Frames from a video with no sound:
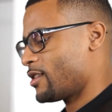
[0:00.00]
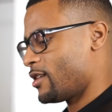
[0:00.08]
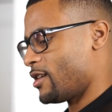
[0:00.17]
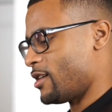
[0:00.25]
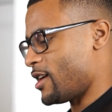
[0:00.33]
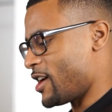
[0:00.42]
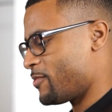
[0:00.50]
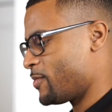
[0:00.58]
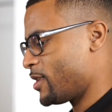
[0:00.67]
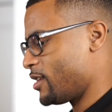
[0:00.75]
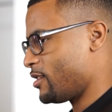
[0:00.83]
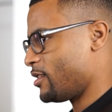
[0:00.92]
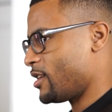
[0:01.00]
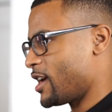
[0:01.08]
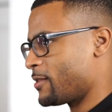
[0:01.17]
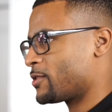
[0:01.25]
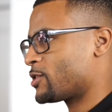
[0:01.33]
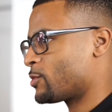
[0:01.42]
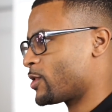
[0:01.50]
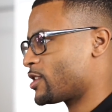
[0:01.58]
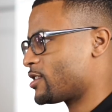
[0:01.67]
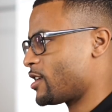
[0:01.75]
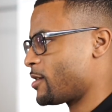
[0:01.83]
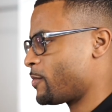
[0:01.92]
uh, I've been I've
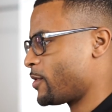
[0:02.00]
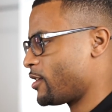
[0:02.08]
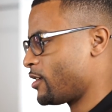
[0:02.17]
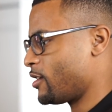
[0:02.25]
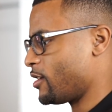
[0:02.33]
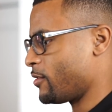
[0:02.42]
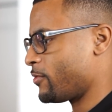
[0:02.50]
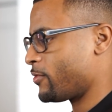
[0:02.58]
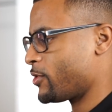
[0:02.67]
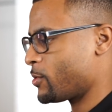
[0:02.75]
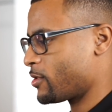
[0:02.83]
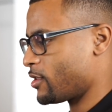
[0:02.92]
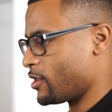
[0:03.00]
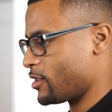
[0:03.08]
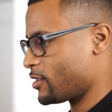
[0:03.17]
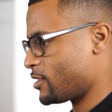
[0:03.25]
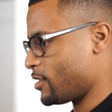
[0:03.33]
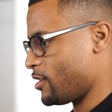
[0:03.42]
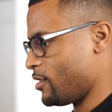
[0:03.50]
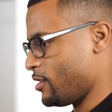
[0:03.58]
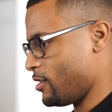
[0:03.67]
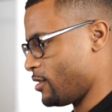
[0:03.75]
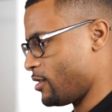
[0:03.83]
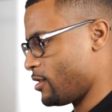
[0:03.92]
switched up uh, a few things
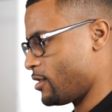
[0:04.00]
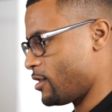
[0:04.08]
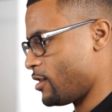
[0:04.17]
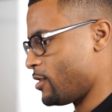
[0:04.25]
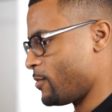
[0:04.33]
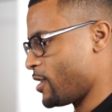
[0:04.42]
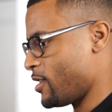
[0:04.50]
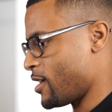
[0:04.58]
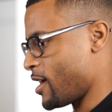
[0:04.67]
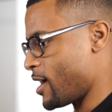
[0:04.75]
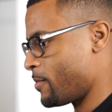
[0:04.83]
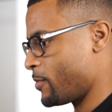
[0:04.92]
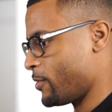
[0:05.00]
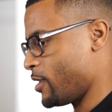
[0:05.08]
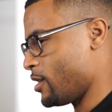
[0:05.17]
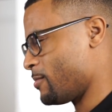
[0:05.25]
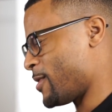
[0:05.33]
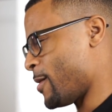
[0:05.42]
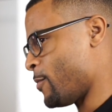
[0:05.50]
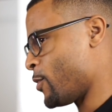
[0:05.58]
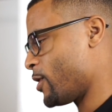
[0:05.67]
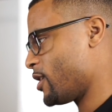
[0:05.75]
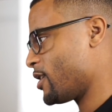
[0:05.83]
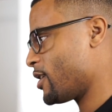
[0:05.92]
in uh, the way that I operate my
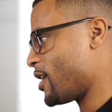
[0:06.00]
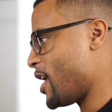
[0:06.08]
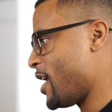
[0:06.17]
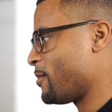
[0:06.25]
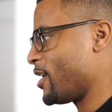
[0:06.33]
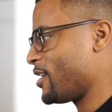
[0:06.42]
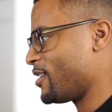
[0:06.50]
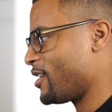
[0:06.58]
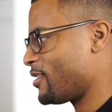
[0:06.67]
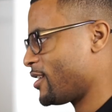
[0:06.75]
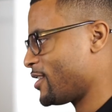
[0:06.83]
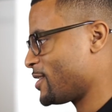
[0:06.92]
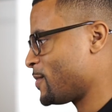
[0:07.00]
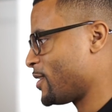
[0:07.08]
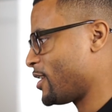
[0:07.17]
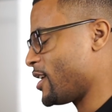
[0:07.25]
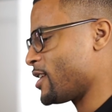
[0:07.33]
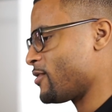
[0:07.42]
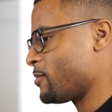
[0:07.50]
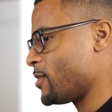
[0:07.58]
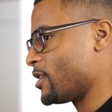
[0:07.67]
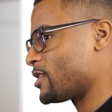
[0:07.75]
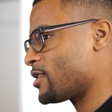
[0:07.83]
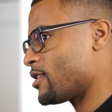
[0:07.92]
morning and my day that has been like giving
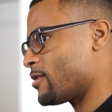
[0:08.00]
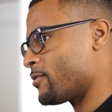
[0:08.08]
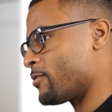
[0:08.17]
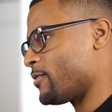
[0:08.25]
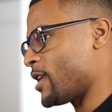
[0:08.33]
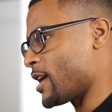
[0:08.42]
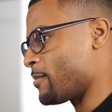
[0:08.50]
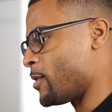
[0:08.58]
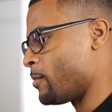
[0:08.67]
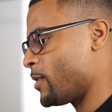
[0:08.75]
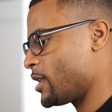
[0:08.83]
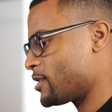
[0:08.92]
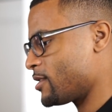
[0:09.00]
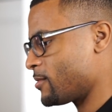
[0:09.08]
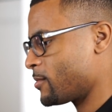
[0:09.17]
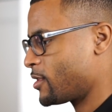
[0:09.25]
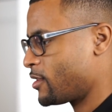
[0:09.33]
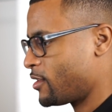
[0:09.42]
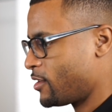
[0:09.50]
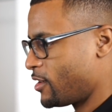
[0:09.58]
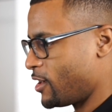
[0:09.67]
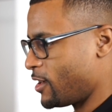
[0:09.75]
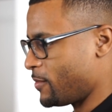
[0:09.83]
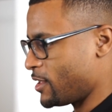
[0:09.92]
me a ton of like momentum.
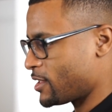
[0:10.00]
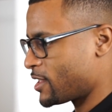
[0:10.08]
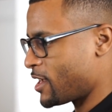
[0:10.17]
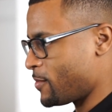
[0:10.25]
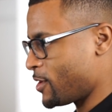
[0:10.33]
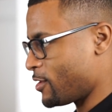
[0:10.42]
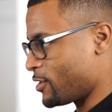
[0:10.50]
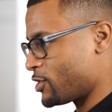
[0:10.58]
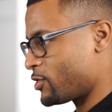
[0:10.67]
Um, it's kept me on